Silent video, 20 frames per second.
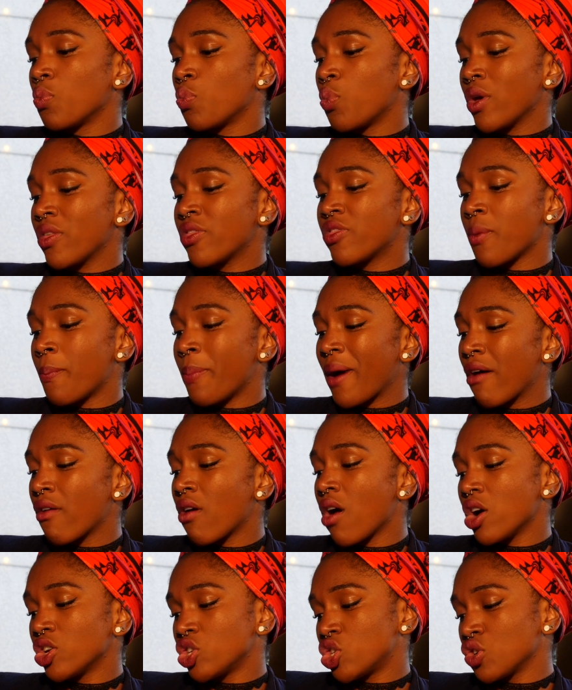with the
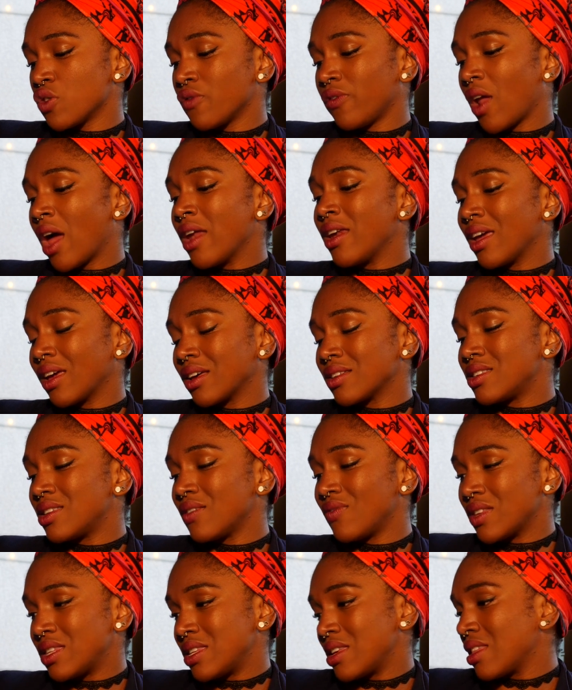barrage of like
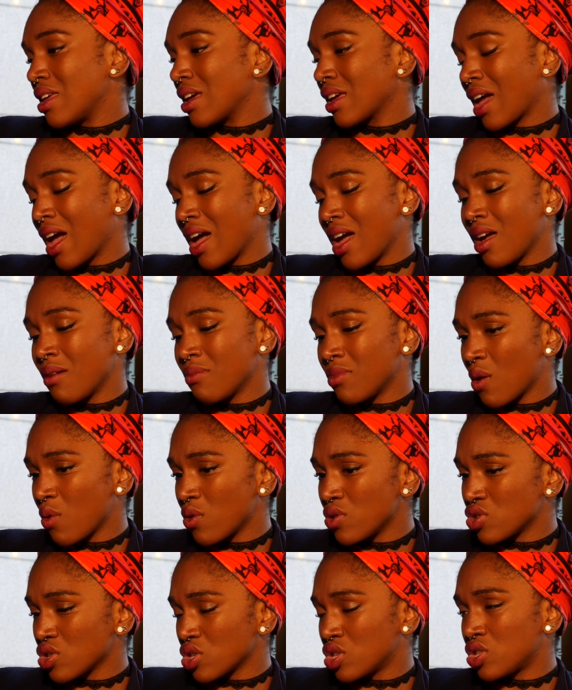negativity that came, there
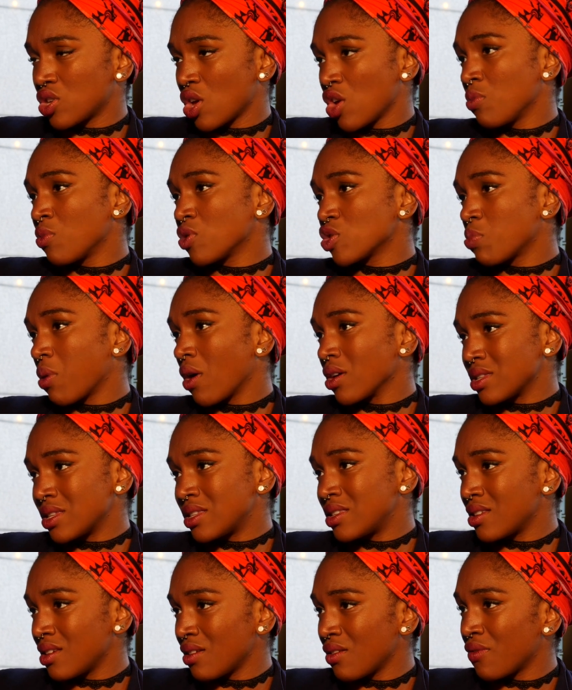was just so much
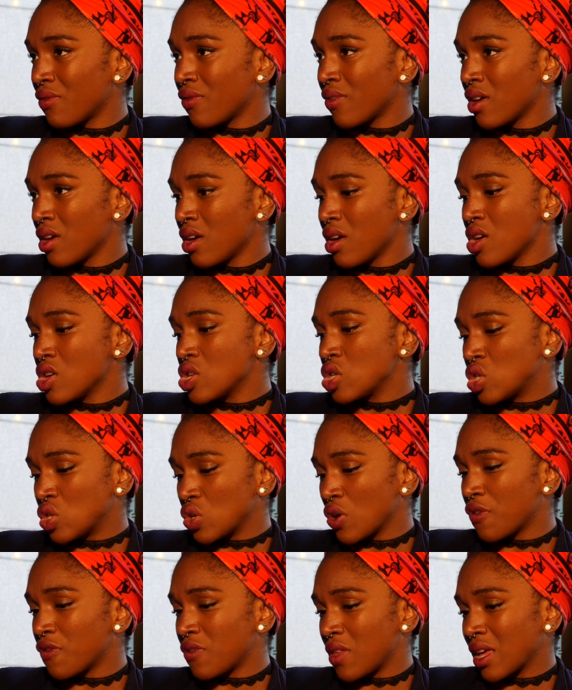positive
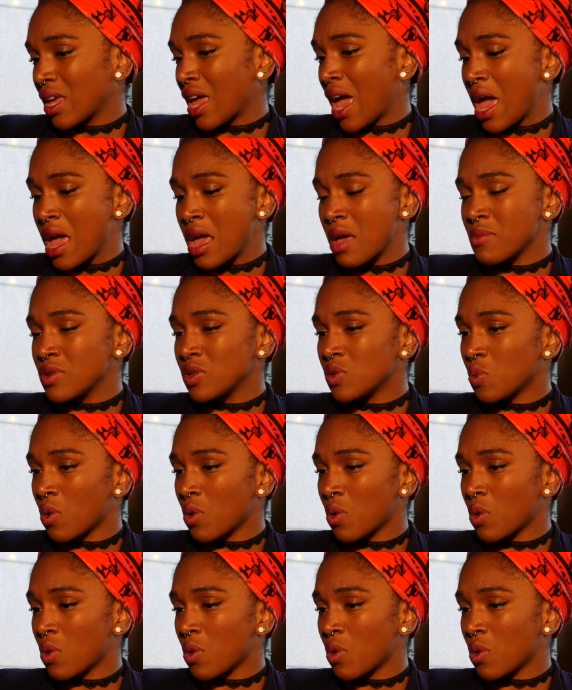stuff that came as